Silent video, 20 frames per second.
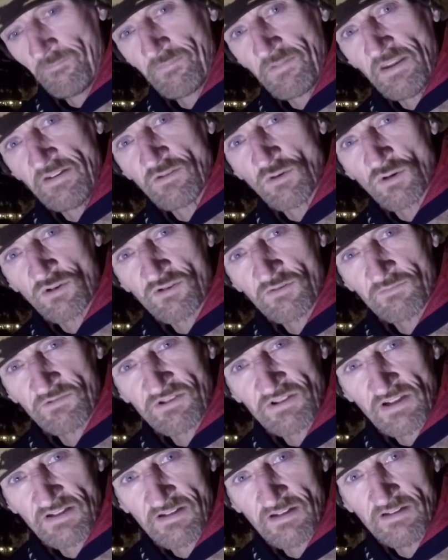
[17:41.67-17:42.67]
these awesome
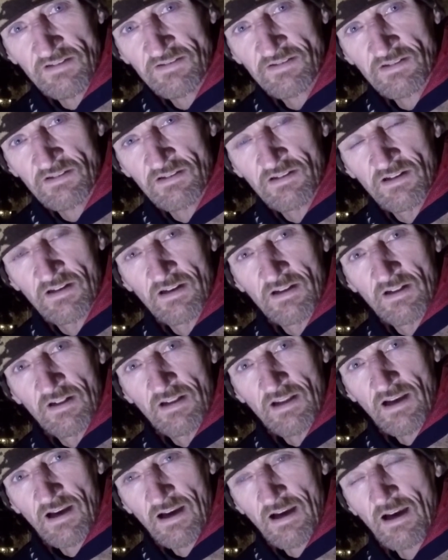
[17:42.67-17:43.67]
cities,
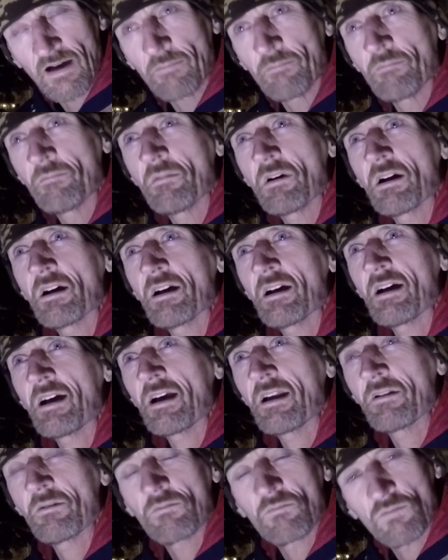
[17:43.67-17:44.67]

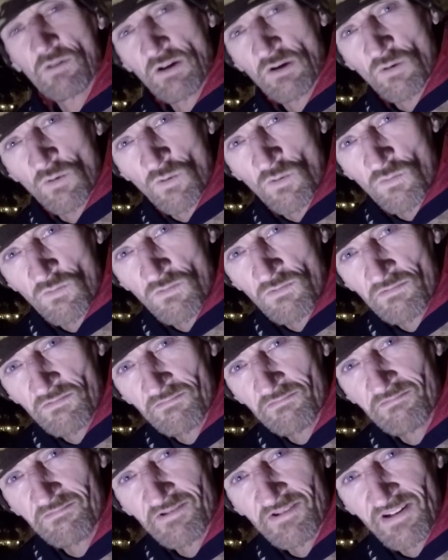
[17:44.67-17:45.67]
and we all
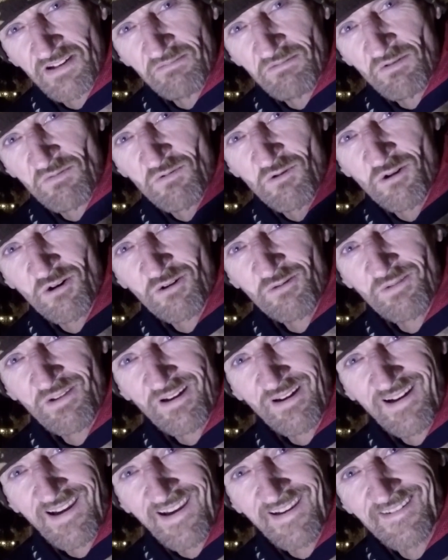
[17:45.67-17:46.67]
seem to walk with
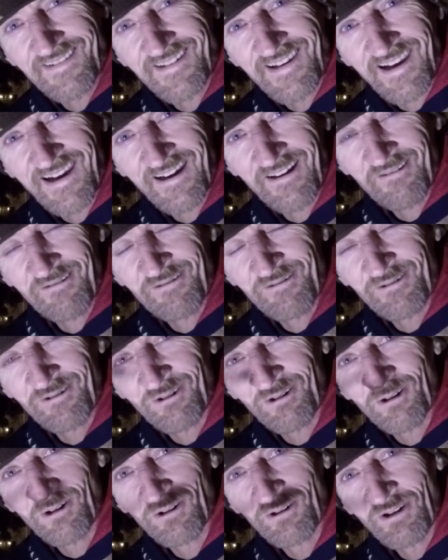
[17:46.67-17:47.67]
our heads down,
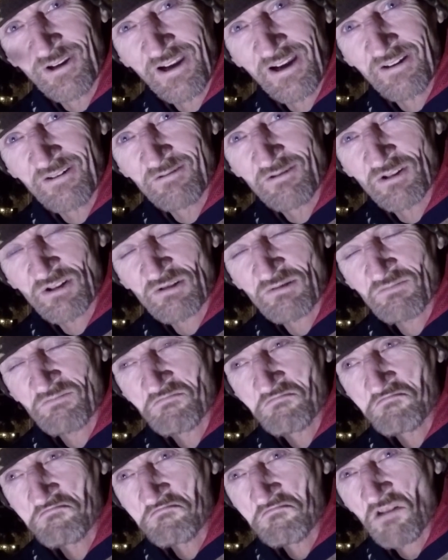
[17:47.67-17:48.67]
or just
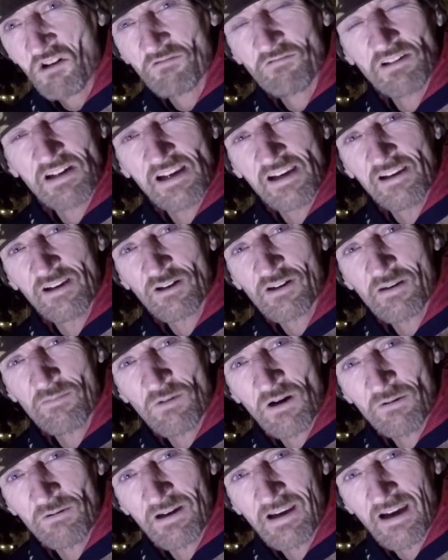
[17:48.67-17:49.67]
not really looking
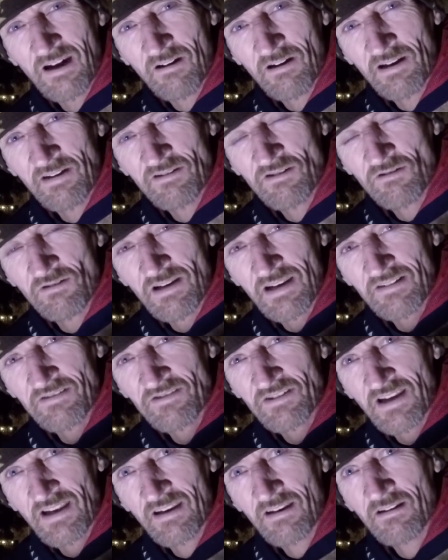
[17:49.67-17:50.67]
where we're going to an
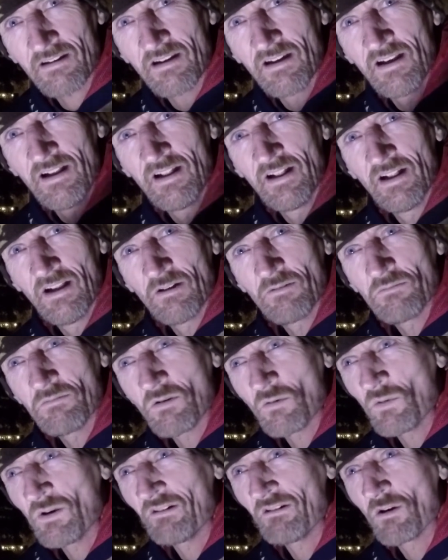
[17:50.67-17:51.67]
extent.
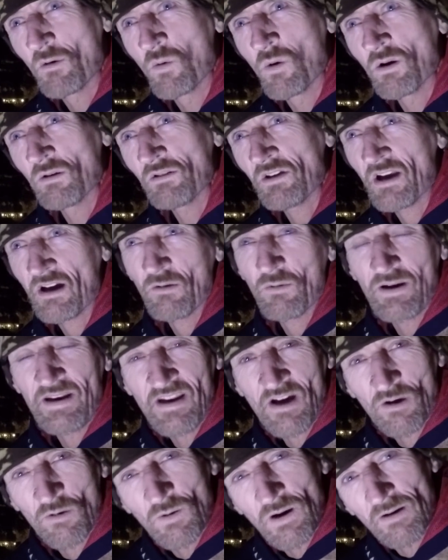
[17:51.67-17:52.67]
We
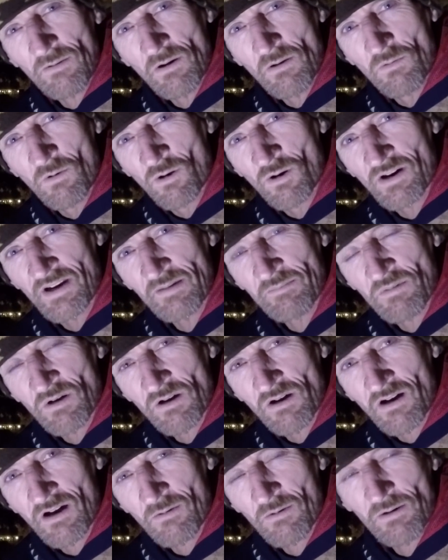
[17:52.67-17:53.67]
know where we're walking,
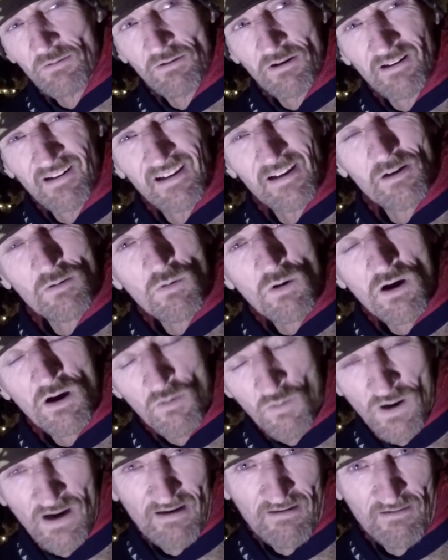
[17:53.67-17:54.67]
but are we really
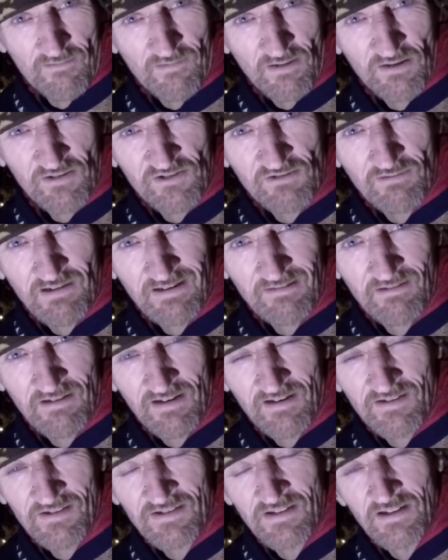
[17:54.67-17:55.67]
aware of our
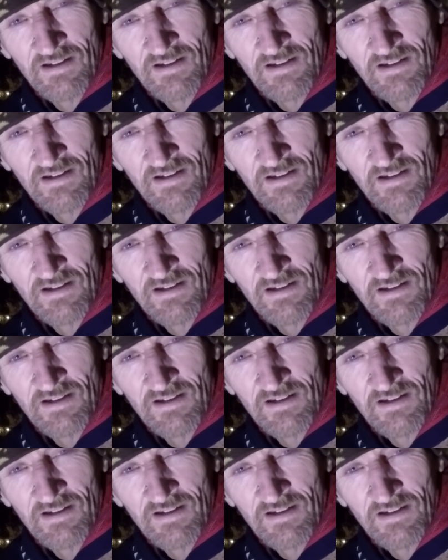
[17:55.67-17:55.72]
surroundings?